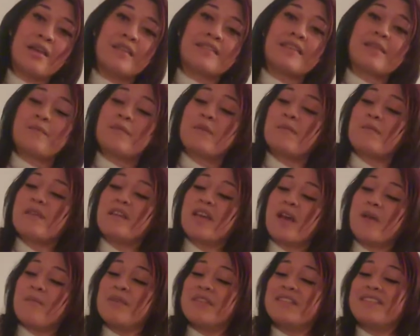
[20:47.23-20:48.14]
we
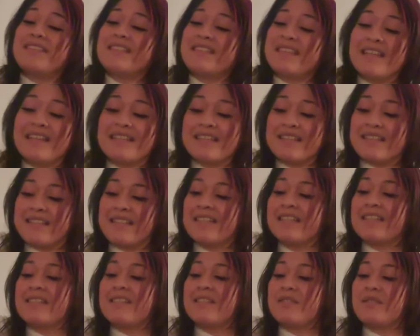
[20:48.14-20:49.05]
become
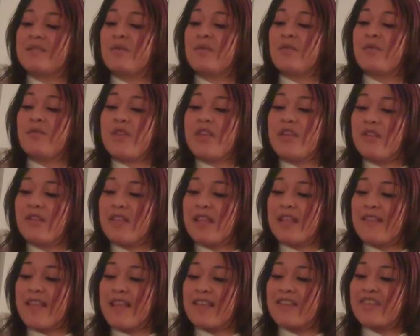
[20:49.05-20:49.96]
addicted to
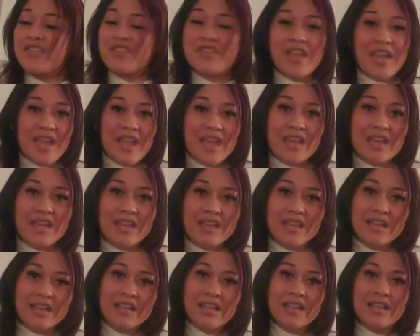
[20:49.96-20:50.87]
feeling like shit.
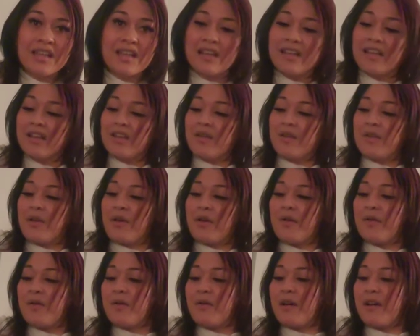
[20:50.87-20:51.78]
You
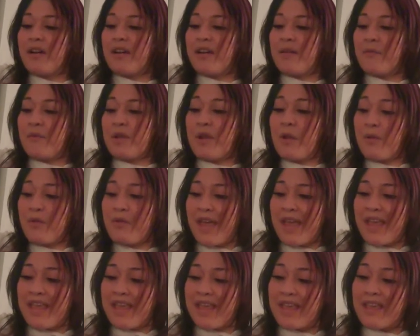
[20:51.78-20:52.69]
know, we don't
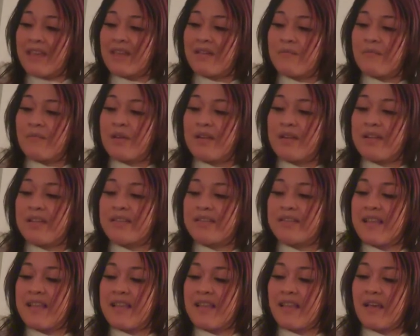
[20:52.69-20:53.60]
like it, but
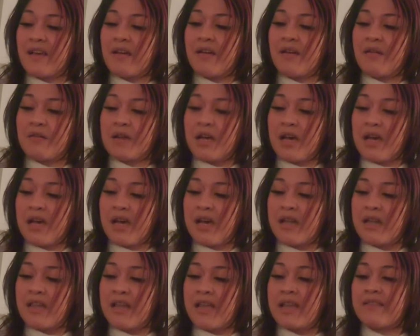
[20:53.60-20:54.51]
it's like, oh
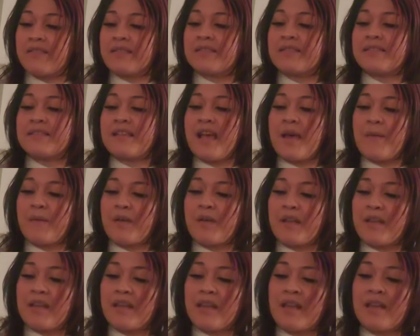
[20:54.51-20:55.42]
God, like this is
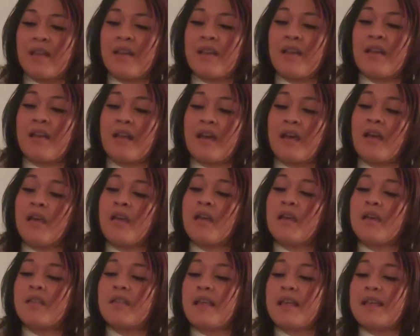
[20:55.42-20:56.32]
happening again.
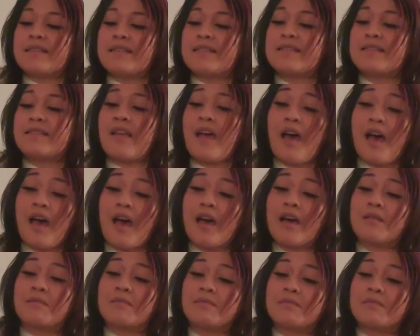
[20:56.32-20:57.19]
Like, stop,